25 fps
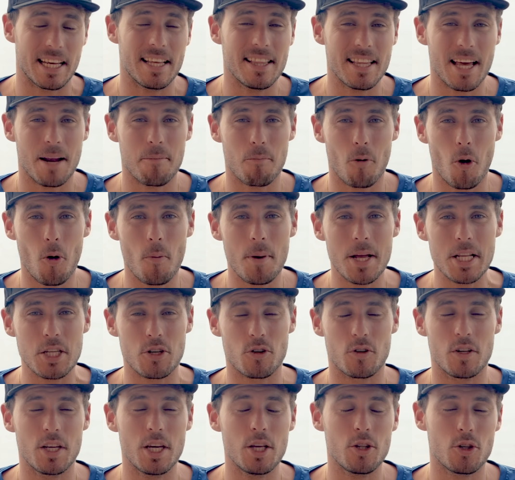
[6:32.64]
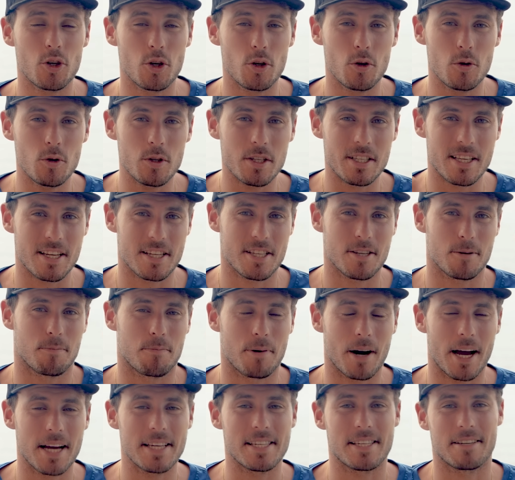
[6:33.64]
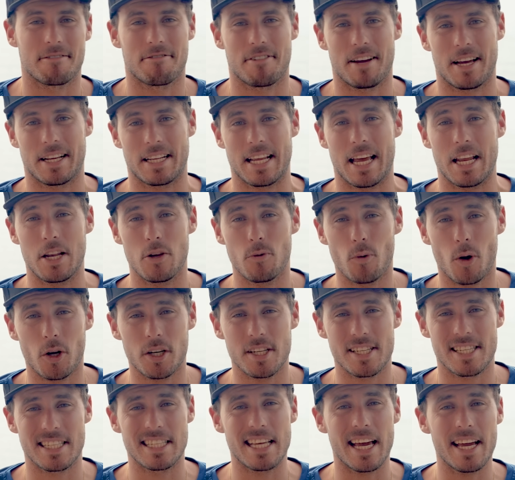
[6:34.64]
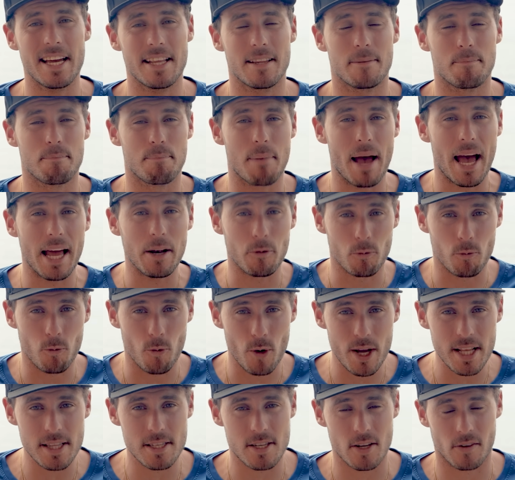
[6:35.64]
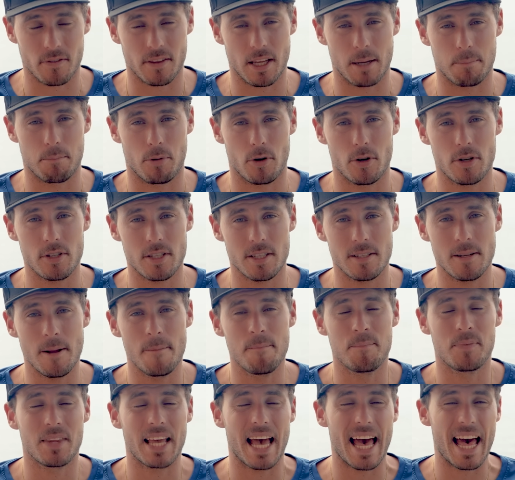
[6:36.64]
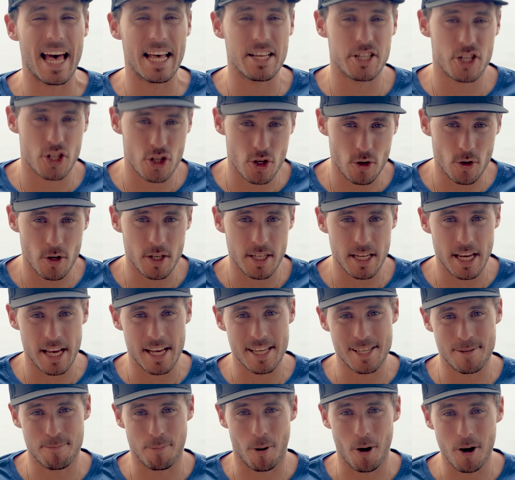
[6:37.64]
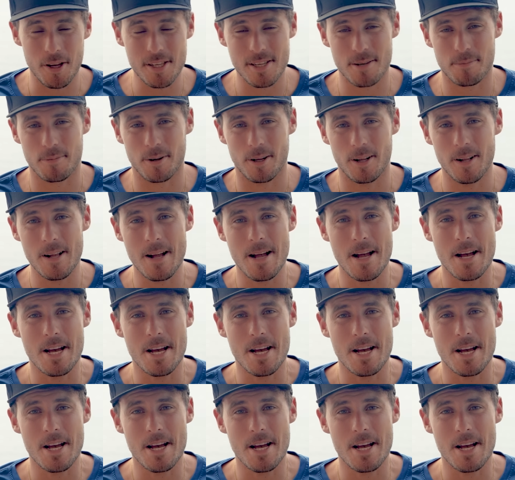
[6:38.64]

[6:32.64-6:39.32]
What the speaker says: in that moment, you need to use the surprise effect, and you want to stay in the bad winds of that person as short as possible.